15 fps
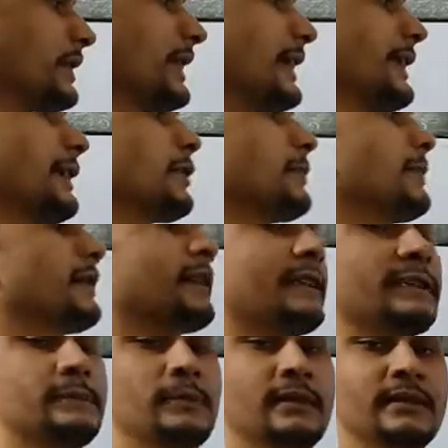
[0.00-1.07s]
anaerobic
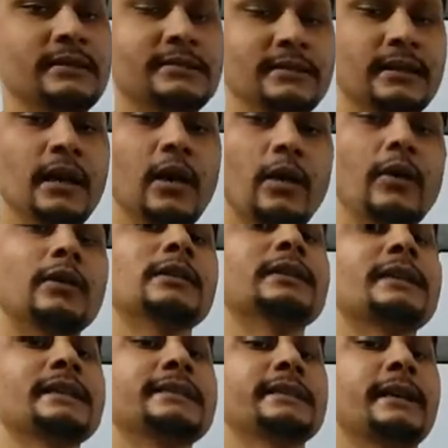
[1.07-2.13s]
respiration, all the
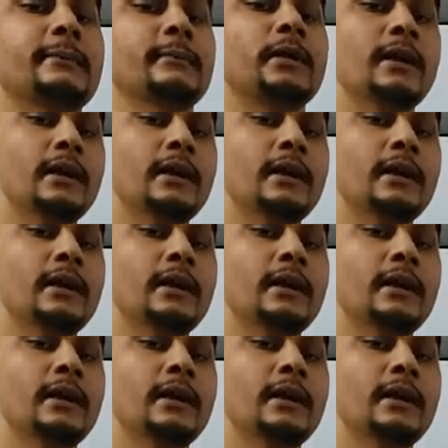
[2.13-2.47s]
enzyme